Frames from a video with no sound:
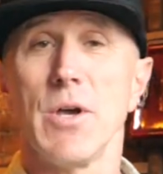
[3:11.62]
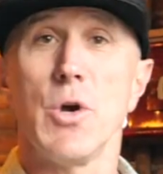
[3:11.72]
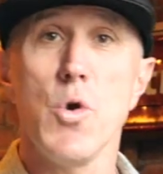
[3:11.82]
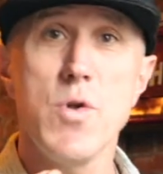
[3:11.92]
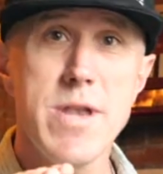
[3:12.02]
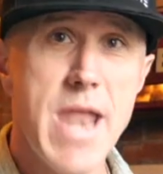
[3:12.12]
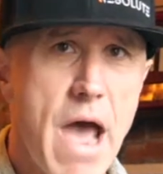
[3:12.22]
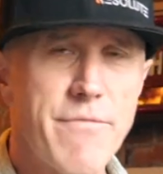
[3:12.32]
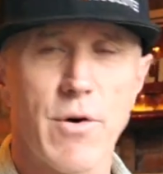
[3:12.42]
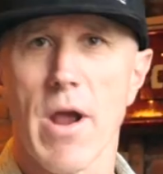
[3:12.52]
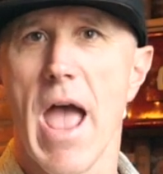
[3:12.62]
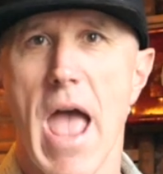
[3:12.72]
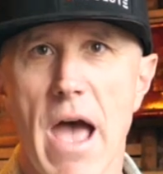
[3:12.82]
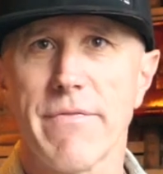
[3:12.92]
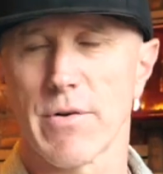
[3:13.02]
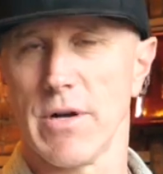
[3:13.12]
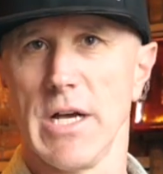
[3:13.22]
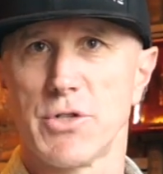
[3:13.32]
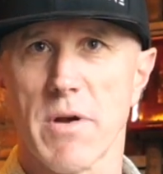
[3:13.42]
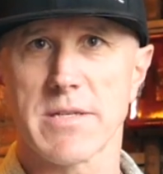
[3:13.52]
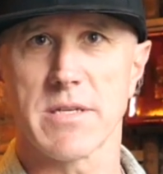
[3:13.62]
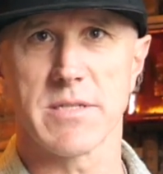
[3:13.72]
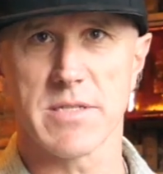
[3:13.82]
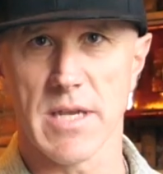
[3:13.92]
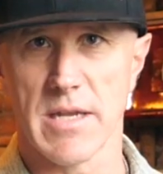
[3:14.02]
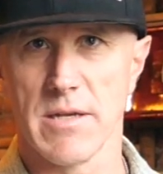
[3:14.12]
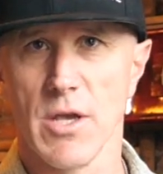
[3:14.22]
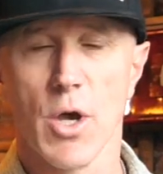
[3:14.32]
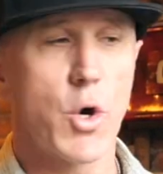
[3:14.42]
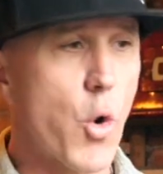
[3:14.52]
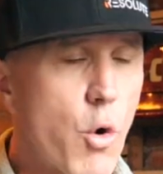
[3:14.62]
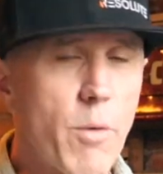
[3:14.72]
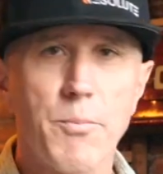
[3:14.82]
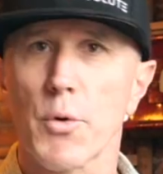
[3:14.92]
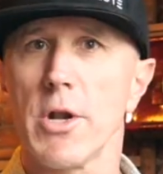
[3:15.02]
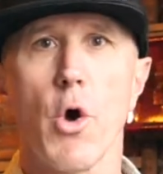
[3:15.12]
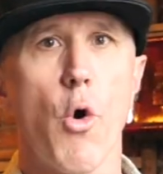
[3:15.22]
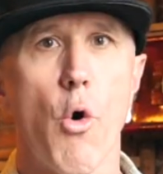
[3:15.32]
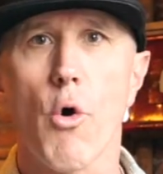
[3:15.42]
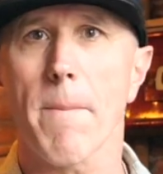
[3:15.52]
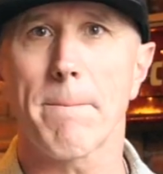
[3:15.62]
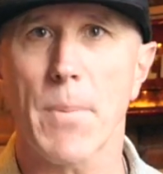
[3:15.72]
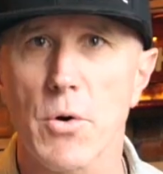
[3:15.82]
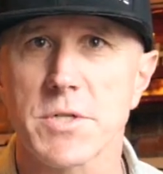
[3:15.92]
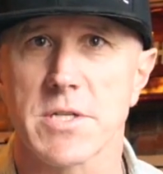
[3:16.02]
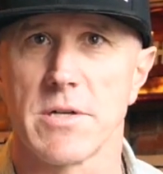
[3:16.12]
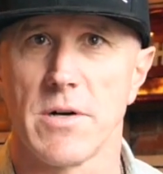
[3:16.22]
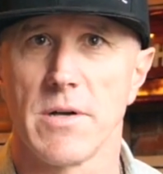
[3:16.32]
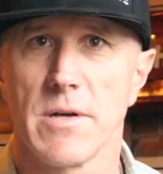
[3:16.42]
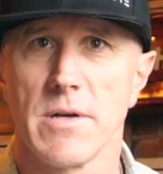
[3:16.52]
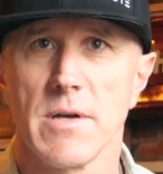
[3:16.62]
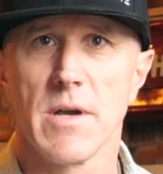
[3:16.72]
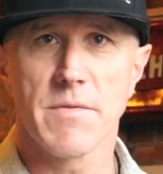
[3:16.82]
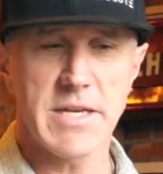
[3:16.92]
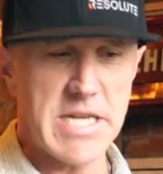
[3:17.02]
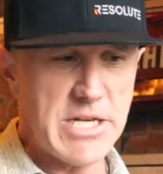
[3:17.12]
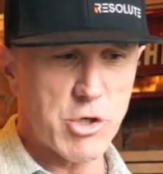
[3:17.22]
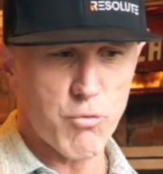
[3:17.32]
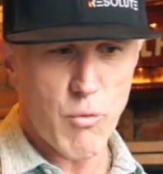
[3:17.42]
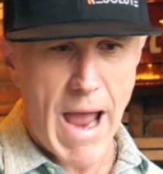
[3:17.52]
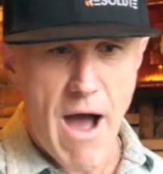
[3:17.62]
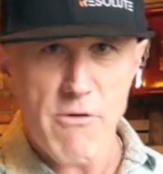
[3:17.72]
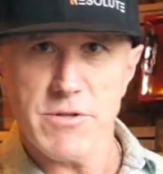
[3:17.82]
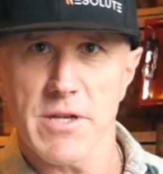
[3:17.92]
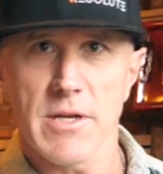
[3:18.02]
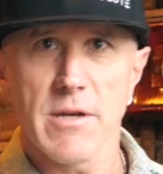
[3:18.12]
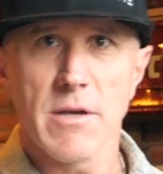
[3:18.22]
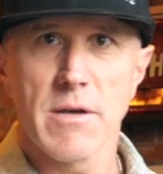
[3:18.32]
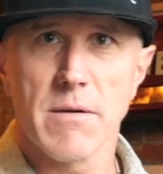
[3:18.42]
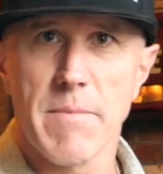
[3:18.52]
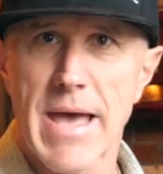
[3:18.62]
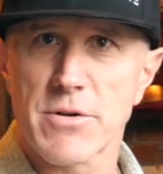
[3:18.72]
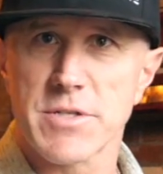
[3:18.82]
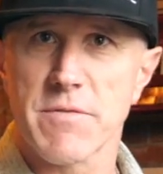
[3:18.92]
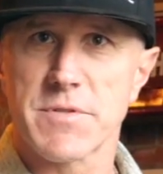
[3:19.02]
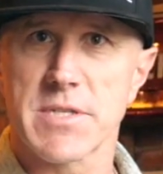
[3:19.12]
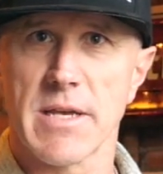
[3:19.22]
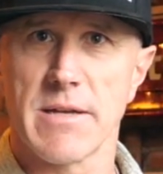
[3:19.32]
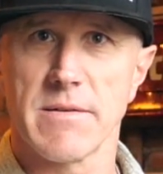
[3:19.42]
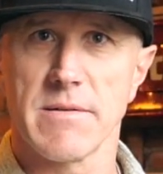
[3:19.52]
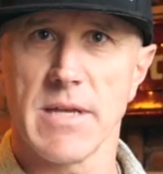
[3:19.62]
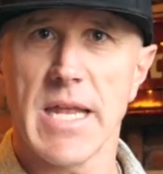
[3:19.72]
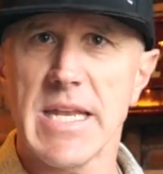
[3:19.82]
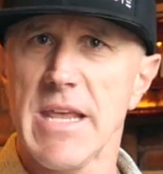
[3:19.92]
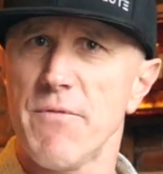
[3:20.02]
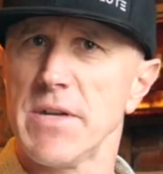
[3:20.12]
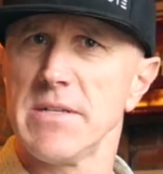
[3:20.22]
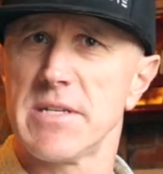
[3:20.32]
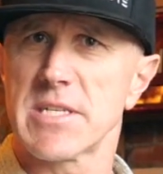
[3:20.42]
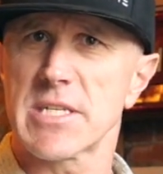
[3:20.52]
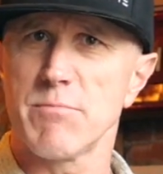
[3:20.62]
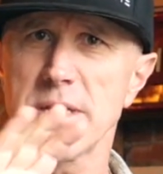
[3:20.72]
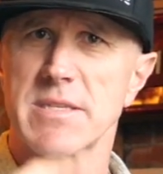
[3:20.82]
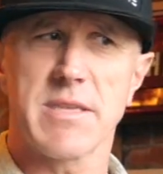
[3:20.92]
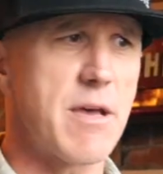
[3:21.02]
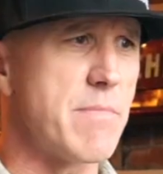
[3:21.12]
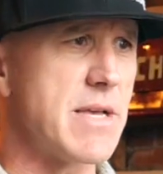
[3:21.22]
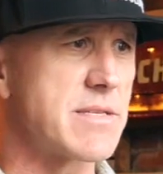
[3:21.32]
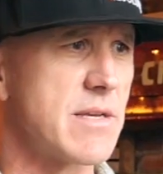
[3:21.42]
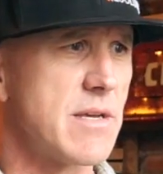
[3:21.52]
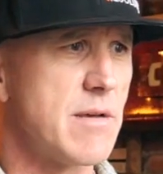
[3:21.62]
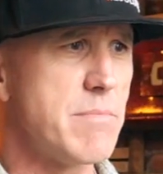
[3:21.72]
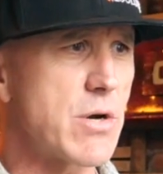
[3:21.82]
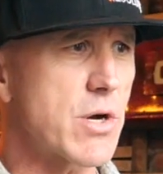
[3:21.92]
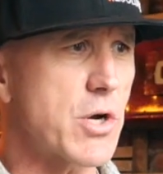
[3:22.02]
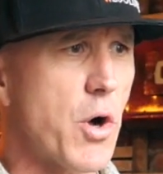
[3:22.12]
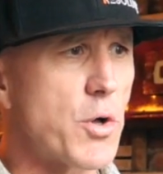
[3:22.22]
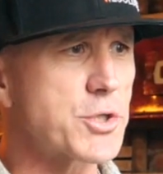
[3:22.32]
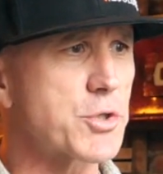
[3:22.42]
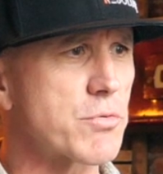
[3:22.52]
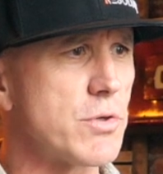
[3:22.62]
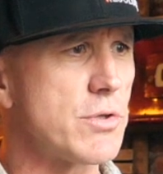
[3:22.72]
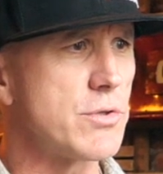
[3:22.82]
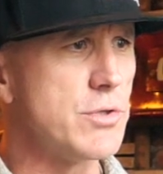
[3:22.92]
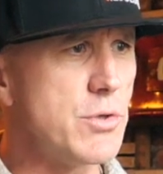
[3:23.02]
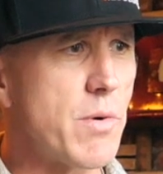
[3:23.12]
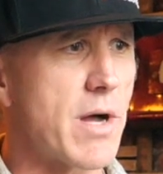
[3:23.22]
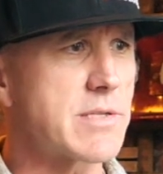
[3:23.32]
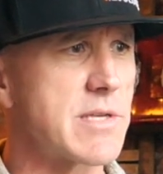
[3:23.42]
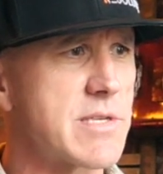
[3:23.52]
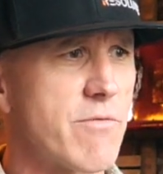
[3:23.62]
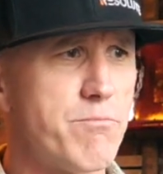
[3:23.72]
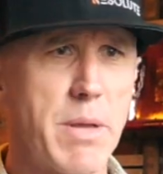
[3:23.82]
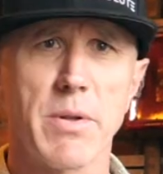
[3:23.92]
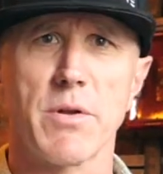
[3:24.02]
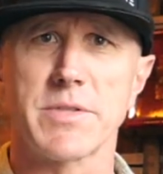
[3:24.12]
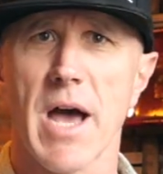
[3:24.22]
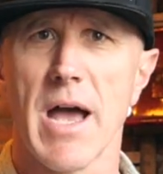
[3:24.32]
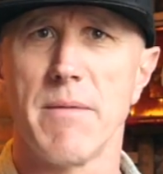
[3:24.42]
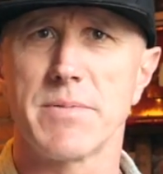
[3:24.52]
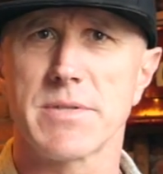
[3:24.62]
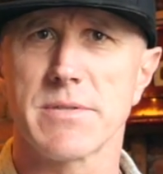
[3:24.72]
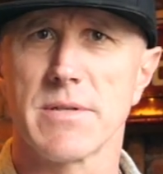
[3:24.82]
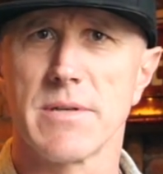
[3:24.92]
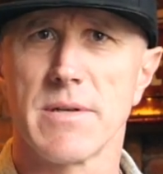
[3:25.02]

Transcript: who never, ever address sin, corporate or personal. They teach around matters of sin and even dismiss them as mere cultural nuances of biblical times.